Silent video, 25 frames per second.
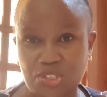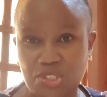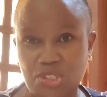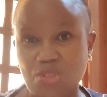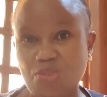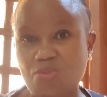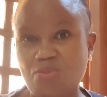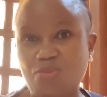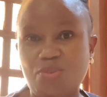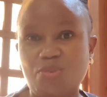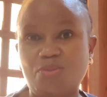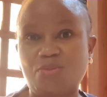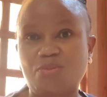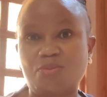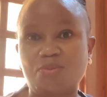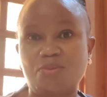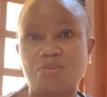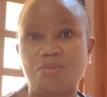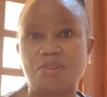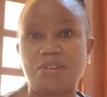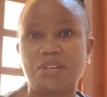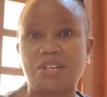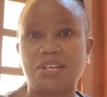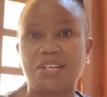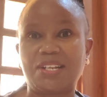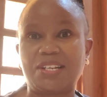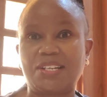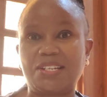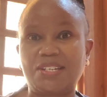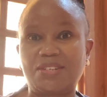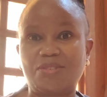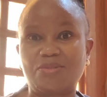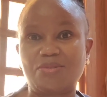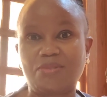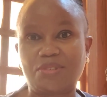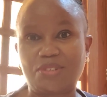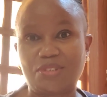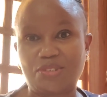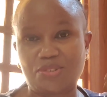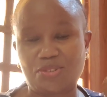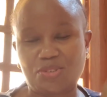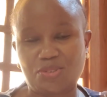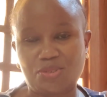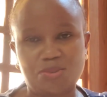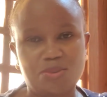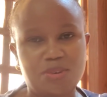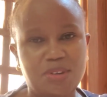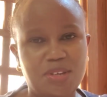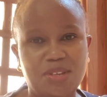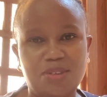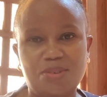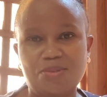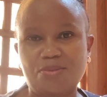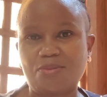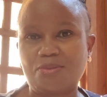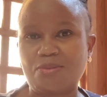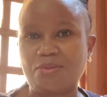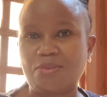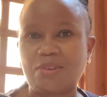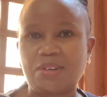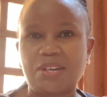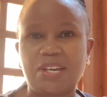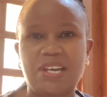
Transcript: chew you, ready to destroy you.